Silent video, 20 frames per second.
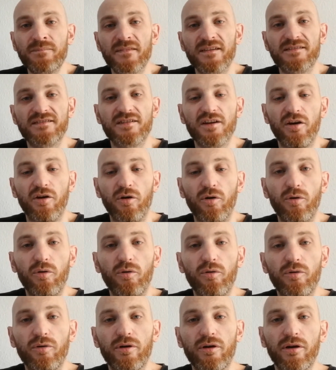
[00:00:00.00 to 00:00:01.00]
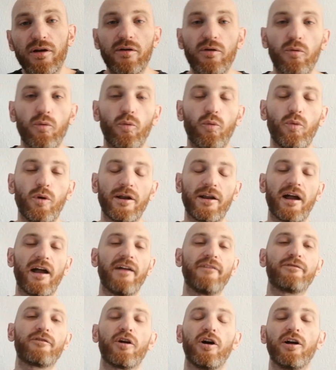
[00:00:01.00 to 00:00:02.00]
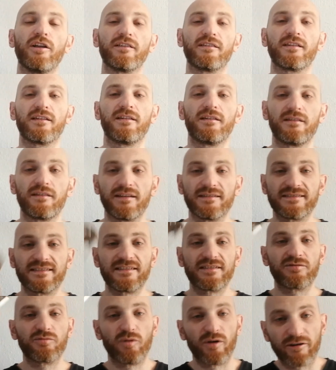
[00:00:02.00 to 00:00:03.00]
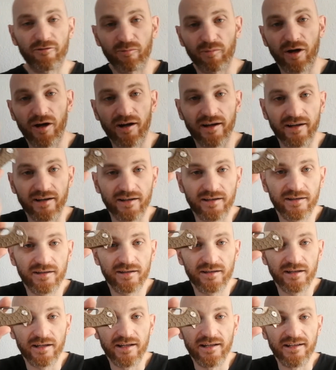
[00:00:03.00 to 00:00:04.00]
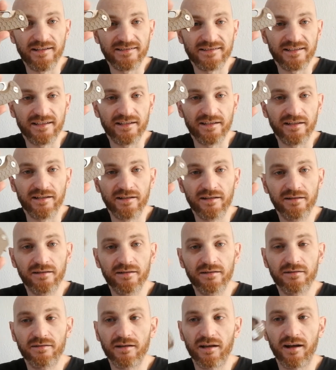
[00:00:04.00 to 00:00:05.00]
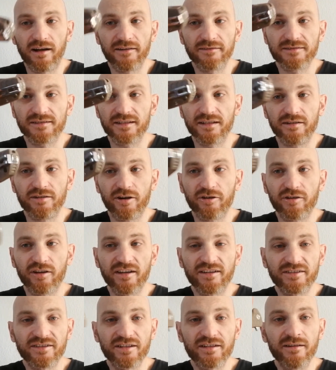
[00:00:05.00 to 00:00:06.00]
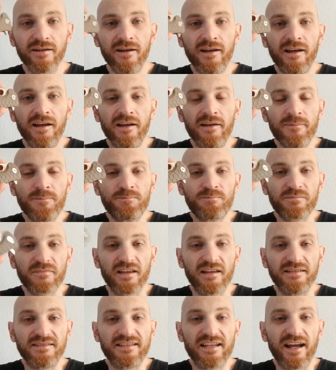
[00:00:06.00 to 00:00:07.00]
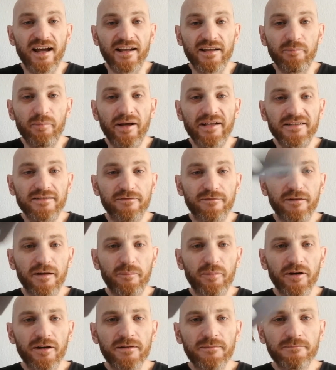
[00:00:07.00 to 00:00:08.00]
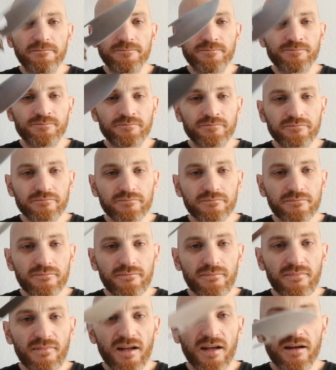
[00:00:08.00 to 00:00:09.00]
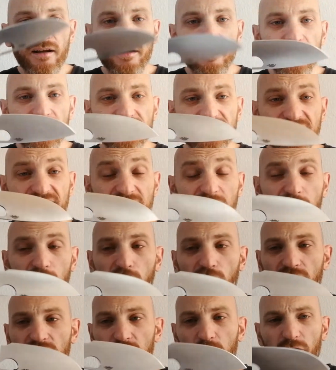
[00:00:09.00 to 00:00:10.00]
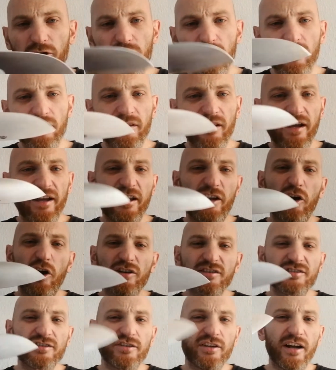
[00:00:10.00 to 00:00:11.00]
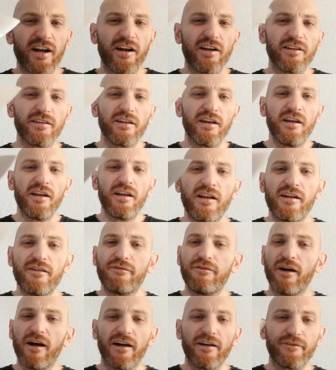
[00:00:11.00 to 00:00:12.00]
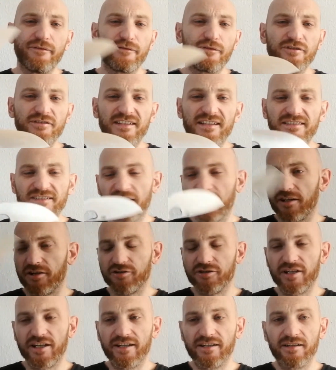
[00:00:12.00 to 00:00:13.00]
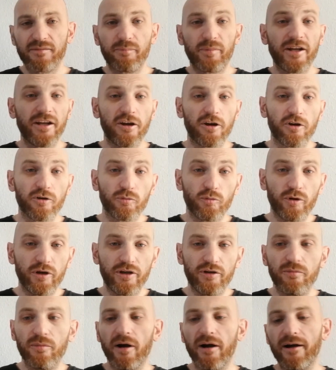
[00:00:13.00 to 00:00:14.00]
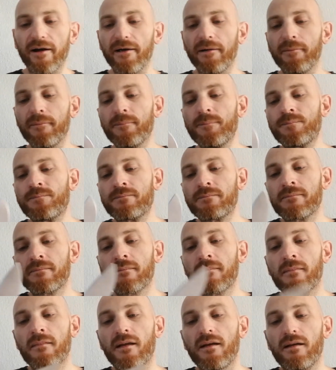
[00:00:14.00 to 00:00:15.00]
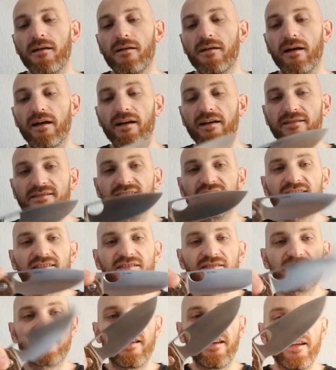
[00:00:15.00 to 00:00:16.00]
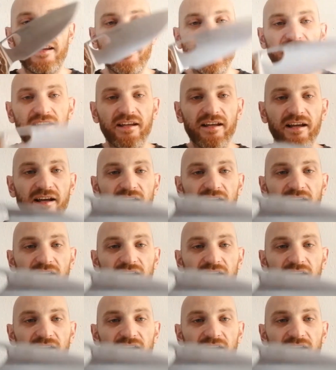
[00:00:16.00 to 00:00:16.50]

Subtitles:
So what I've got, this is one of my EDC knives in rotation. It's the Honey Badger Flipper. This is a large model. They cost around 500 to 600 Rand depending on where you buy. It's the